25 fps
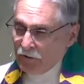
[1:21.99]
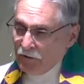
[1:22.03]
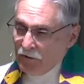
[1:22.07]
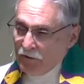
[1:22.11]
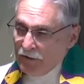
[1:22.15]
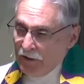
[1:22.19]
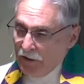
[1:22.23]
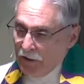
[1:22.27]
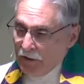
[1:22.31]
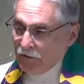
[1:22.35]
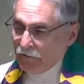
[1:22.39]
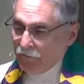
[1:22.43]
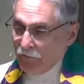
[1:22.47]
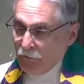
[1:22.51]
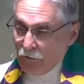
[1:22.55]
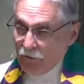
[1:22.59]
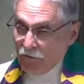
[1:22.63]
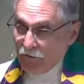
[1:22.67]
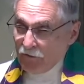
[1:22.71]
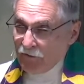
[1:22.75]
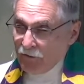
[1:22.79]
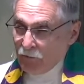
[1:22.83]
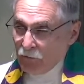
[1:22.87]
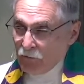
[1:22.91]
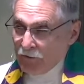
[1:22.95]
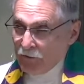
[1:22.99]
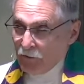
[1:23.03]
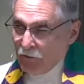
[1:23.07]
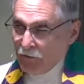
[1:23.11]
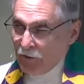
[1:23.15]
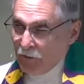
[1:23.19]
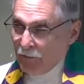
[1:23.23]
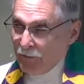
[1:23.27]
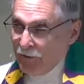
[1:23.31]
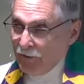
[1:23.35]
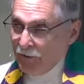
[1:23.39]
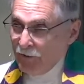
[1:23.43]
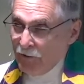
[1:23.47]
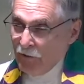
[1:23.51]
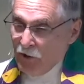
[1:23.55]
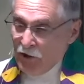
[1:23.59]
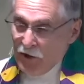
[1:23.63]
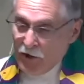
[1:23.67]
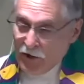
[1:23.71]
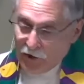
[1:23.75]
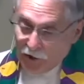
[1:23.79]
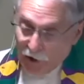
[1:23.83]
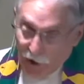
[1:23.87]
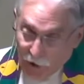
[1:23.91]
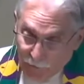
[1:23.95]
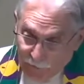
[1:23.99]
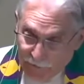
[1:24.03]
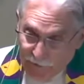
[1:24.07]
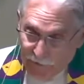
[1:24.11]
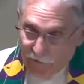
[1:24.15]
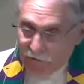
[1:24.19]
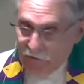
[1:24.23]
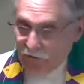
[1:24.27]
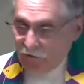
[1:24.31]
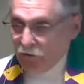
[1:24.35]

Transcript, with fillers: the 8th verse, that we want to be loving,